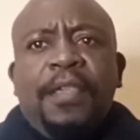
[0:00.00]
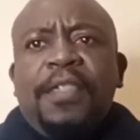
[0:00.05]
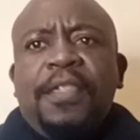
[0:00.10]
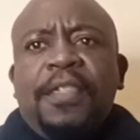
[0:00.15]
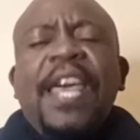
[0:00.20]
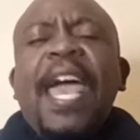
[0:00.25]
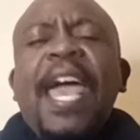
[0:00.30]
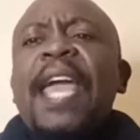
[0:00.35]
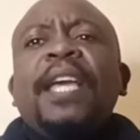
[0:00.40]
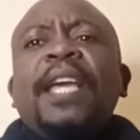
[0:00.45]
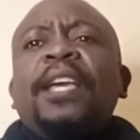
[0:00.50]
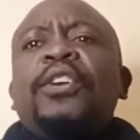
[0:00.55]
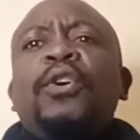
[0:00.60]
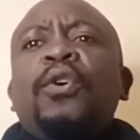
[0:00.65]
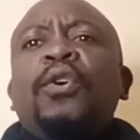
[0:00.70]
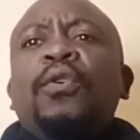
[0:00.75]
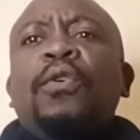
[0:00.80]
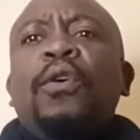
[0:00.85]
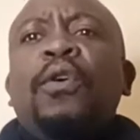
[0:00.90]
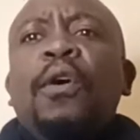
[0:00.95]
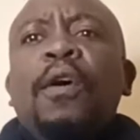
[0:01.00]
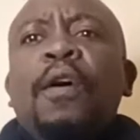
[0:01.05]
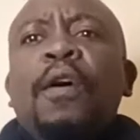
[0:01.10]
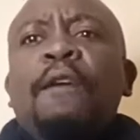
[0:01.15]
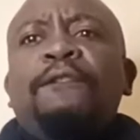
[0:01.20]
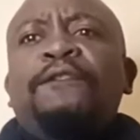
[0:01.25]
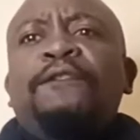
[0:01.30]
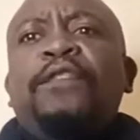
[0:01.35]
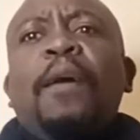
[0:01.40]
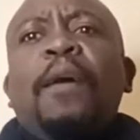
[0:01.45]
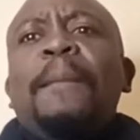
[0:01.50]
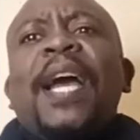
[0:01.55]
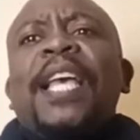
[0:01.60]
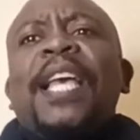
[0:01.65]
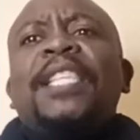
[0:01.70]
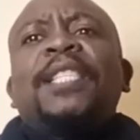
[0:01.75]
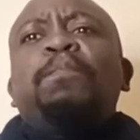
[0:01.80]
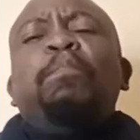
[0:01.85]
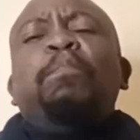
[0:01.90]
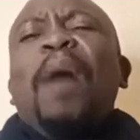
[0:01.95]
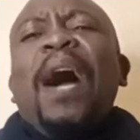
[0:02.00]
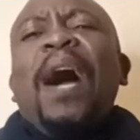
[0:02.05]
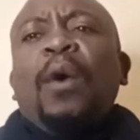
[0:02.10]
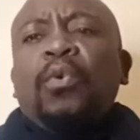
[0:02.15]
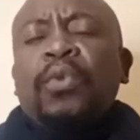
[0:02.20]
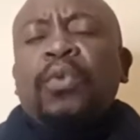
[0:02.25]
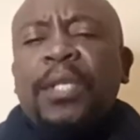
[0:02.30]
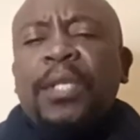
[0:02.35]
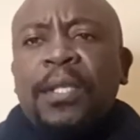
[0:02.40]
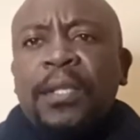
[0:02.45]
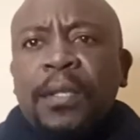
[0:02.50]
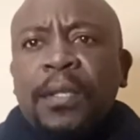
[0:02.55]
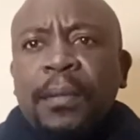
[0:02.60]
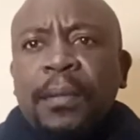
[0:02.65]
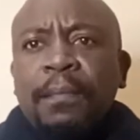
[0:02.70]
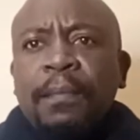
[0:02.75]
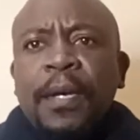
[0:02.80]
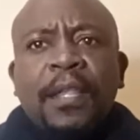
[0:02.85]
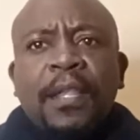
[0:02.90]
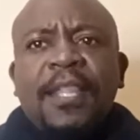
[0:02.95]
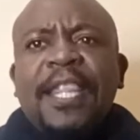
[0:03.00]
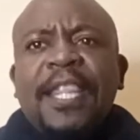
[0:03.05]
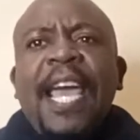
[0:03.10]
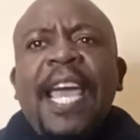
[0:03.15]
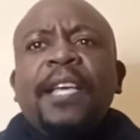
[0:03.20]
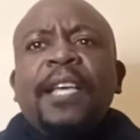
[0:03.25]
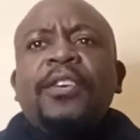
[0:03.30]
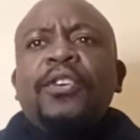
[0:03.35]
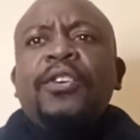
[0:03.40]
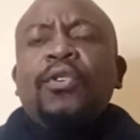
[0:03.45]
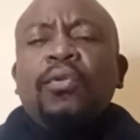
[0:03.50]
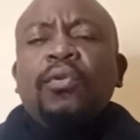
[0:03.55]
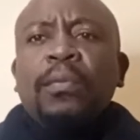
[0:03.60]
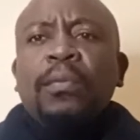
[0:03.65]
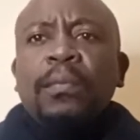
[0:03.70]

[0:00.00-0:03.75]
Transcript: Thank you for my spouse. Thank you.